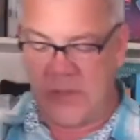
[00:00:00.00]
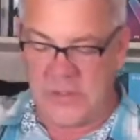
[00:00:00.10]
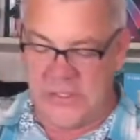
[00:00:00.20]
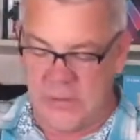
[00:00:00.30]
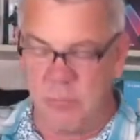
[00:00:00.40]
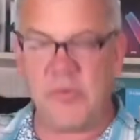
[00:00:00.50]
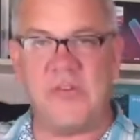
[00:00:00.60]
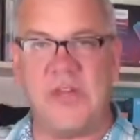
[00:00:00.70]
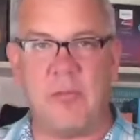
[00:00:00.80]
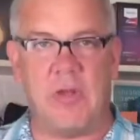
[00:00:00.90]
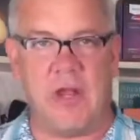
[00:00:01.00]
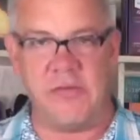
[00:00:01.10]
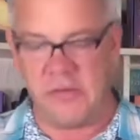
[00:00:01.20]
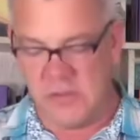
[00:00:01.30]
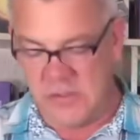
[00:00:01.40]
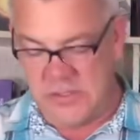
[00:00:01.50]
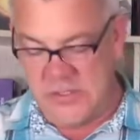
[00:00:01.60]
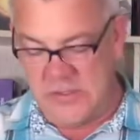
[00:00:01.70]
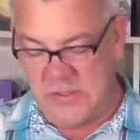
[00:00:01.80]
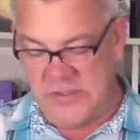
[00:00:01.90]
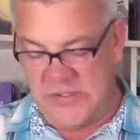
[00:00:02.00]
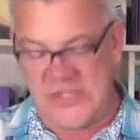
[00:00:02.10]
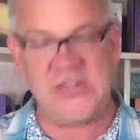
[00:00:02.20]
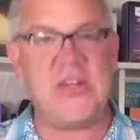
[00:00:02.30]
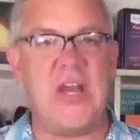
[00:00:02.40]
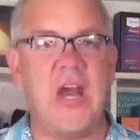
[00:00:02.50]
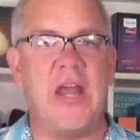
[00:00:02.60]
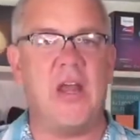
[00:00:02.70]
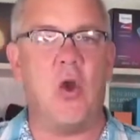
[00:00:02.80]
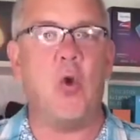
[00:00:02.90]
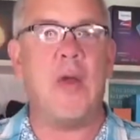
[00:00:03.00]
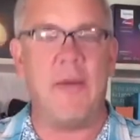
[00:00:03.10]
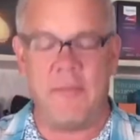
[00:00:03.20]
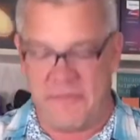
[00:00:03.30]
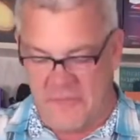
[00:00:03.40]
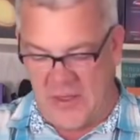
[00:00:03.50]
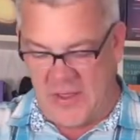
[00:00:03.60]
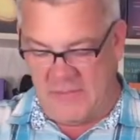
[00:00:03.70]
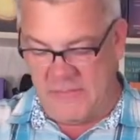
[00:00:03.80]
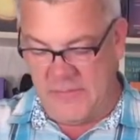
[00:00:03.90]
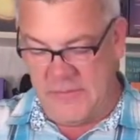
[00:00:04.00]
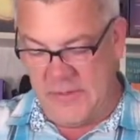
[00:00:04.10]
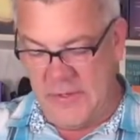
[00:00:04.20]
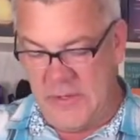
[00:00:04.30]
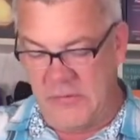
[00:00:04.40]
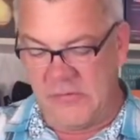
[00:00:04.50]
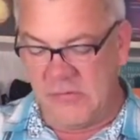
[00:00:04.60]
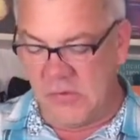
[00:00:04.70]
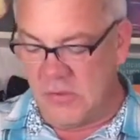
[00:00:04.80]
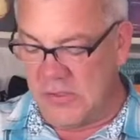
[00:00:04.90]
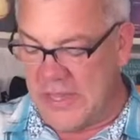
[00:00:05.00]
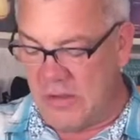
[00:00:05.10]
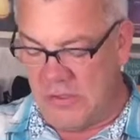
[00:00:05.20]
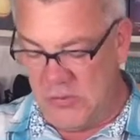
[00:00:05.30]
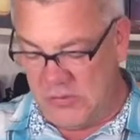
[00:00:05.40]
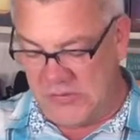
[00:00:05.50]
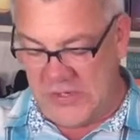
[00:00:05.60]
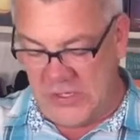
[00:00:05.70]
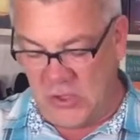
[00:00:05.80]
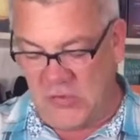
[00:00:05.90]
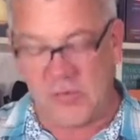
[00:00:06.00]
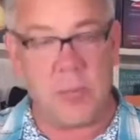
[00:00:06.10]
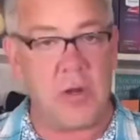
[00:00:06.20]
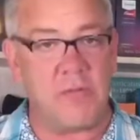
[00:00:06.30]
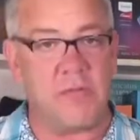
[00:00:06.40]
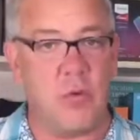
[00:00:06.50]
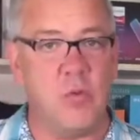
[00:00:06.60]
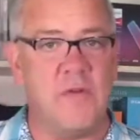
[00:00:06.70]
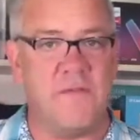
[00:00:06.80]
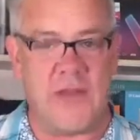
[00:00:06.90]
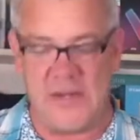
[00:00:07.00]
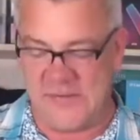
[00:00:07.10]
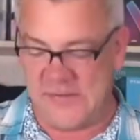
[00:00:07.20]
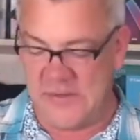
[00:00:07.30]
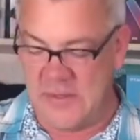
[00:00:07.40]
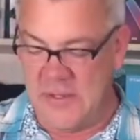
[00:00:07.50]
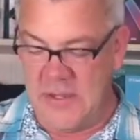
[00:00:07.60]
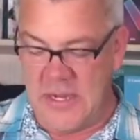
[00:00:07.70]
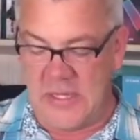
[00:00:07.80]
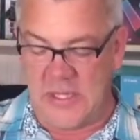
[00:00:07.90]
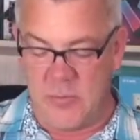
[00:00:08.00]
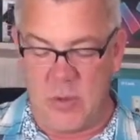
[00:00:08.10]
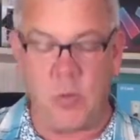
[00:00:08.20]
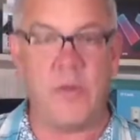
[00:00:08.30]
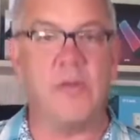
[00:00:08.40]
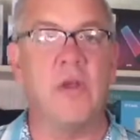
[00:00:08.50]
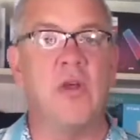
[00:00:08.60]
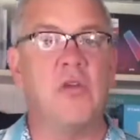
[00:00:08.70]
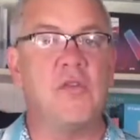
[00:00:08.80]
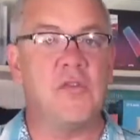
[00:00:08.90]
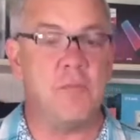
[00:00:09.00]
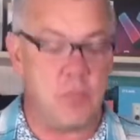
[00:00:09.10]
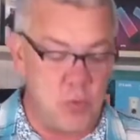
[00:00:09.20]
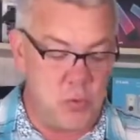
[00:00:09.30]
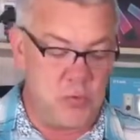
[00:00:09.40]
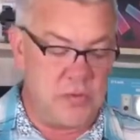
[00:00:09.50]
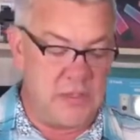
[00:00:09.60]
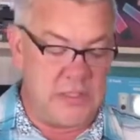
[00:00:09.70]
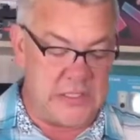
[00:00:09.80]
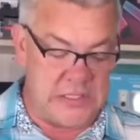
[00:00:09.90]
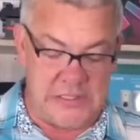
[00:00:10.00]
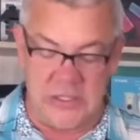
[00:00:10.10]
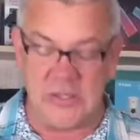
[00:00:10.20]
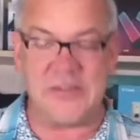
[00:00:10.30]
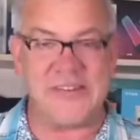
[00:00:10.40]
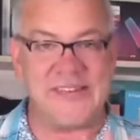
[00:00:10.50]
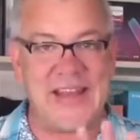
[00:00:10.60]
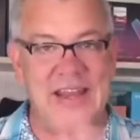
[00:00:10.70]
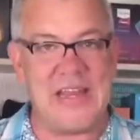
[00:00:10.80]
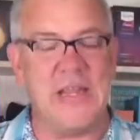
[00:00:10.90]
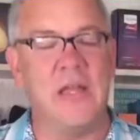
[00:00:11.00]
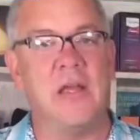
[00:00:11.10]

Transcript: Gimbal Stabilizer DJI OM5. Now this is going to allow you to take your smartphone device and come out with smooth, clear, steady